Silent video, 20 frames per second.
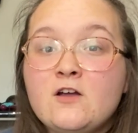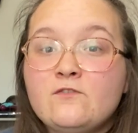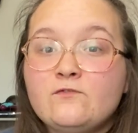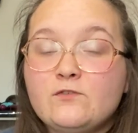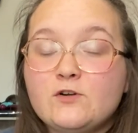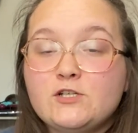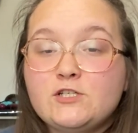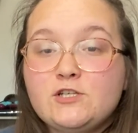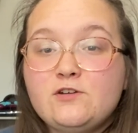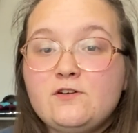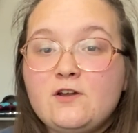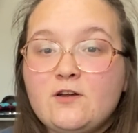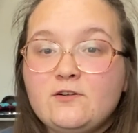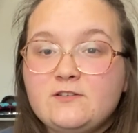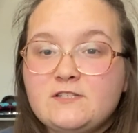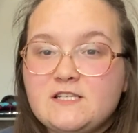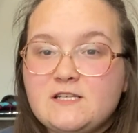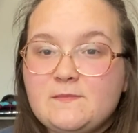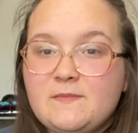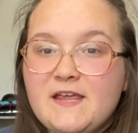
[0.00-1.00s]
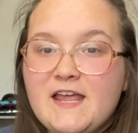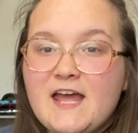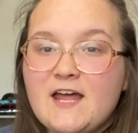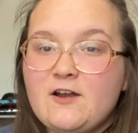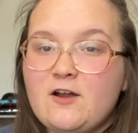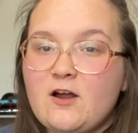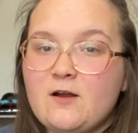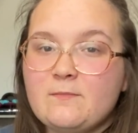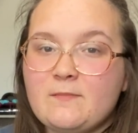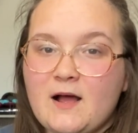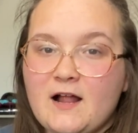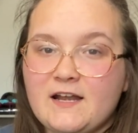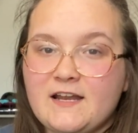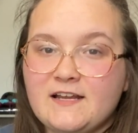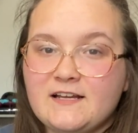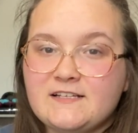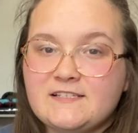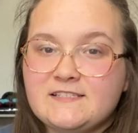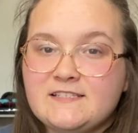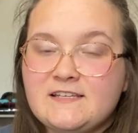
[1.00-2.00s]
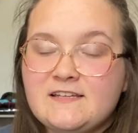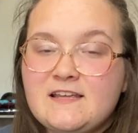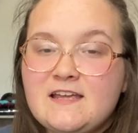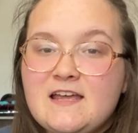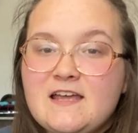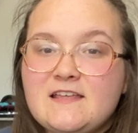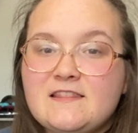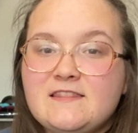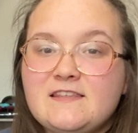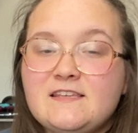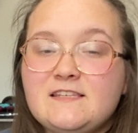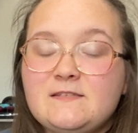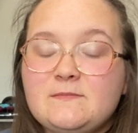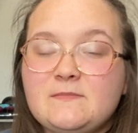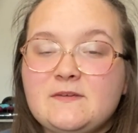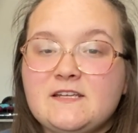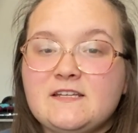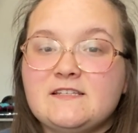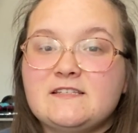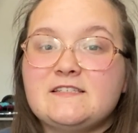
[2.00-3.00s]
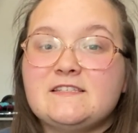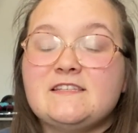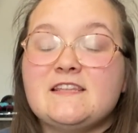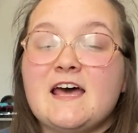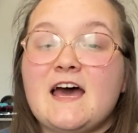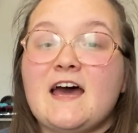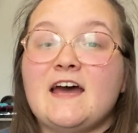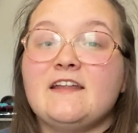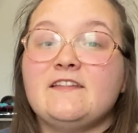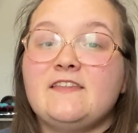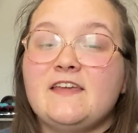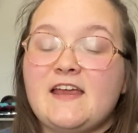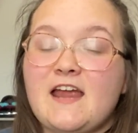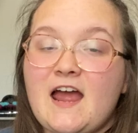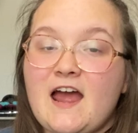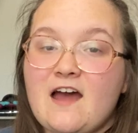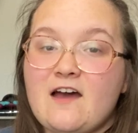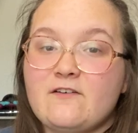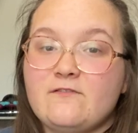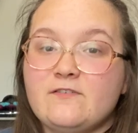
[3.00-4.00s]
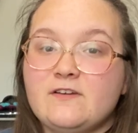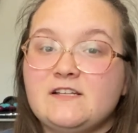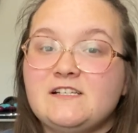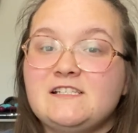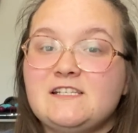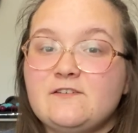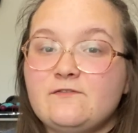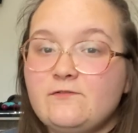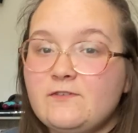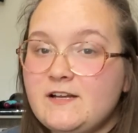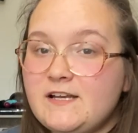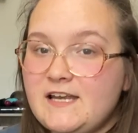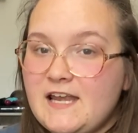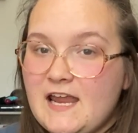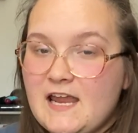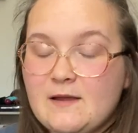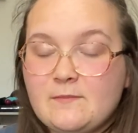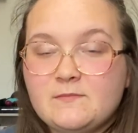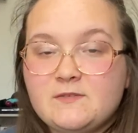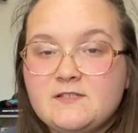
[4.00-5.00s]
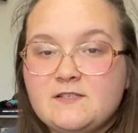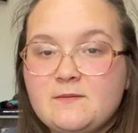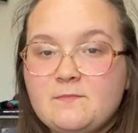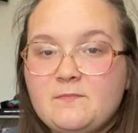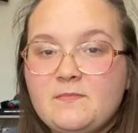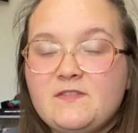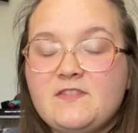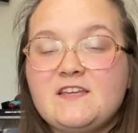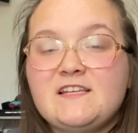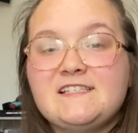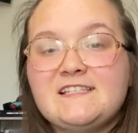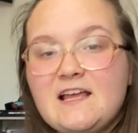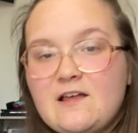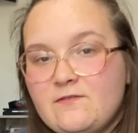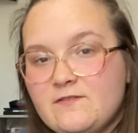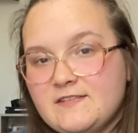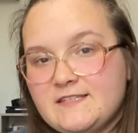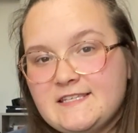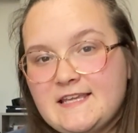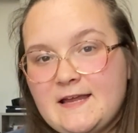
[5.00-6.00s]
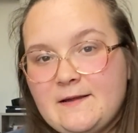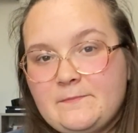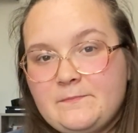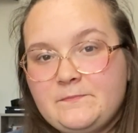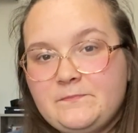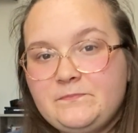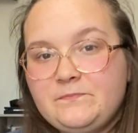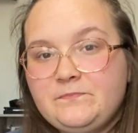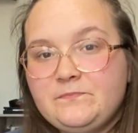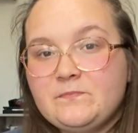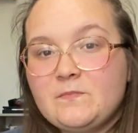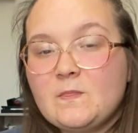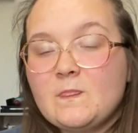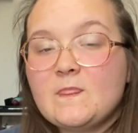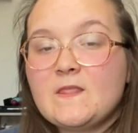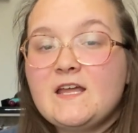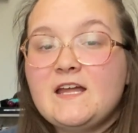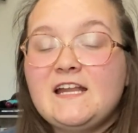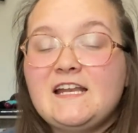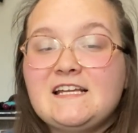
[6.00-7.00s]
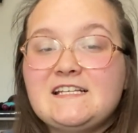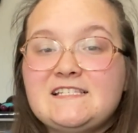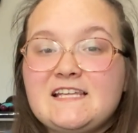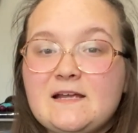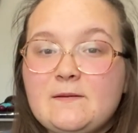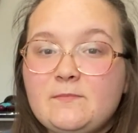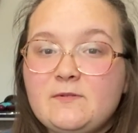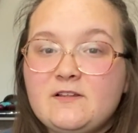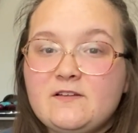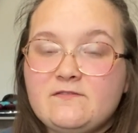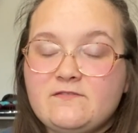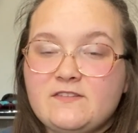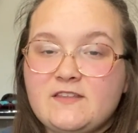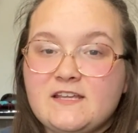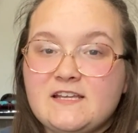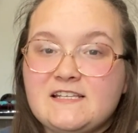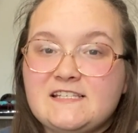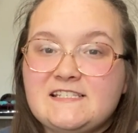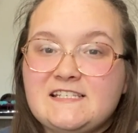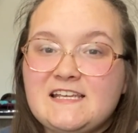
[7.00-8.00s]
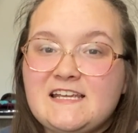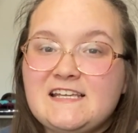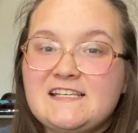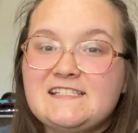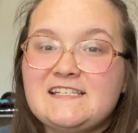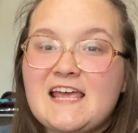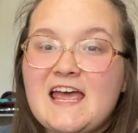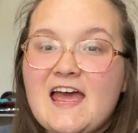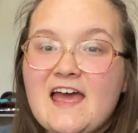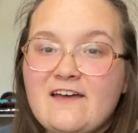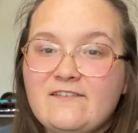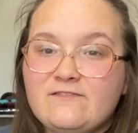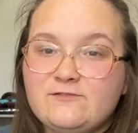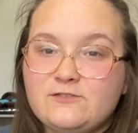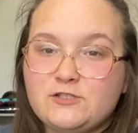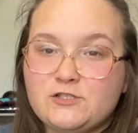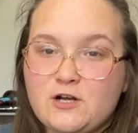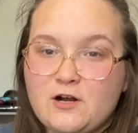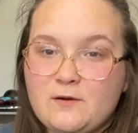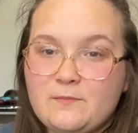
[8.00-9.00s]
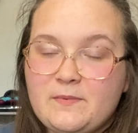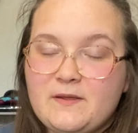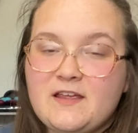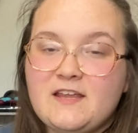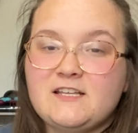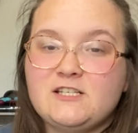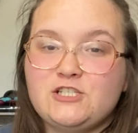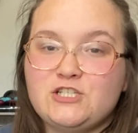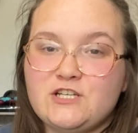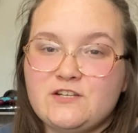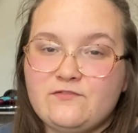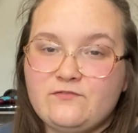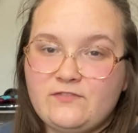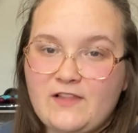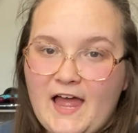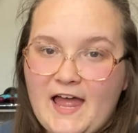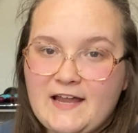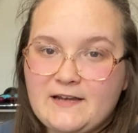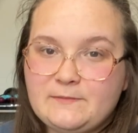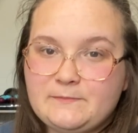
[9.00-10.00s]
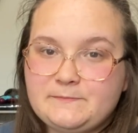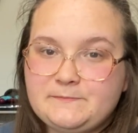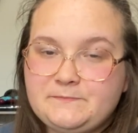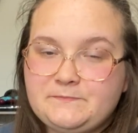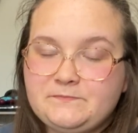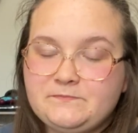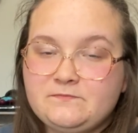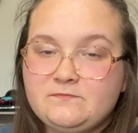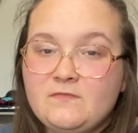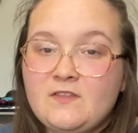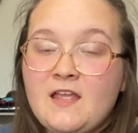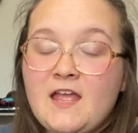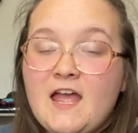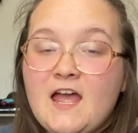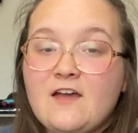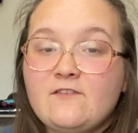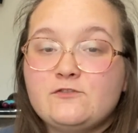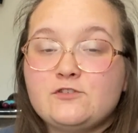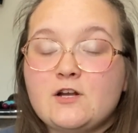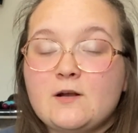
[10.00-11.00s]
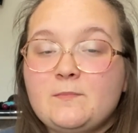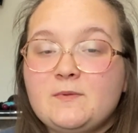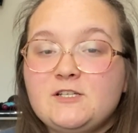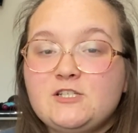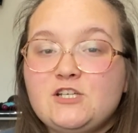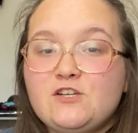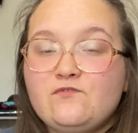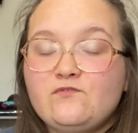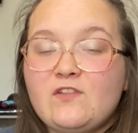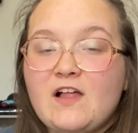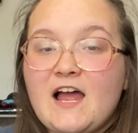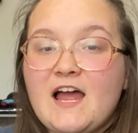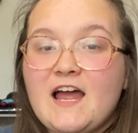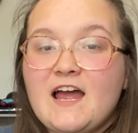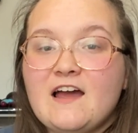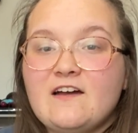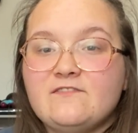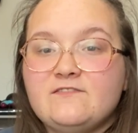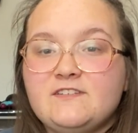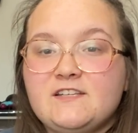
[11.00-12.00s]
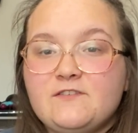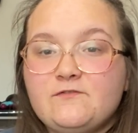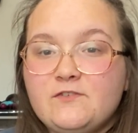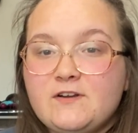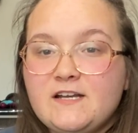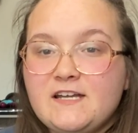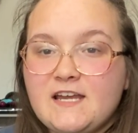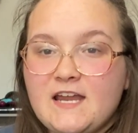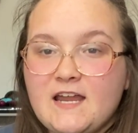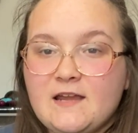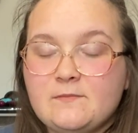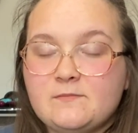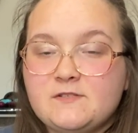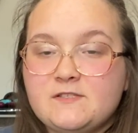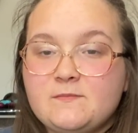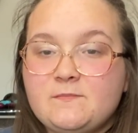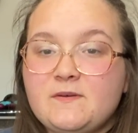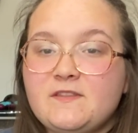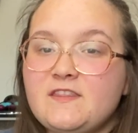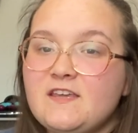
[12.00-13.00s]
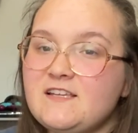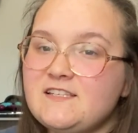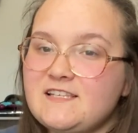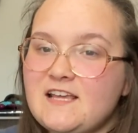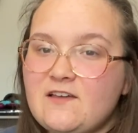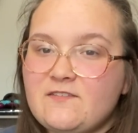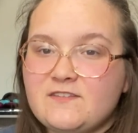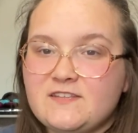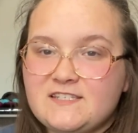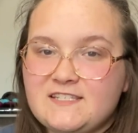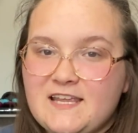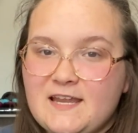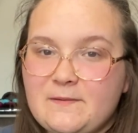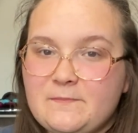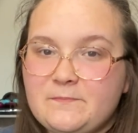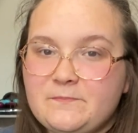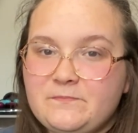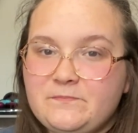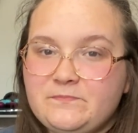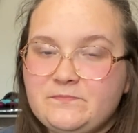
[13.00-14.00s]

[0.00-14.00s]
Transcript: For two notes to be enharmonics, this means that they have different names, but they sound the same. An example of this is F sharp and G flat. F sharp and G flat have different names, but they sound the same.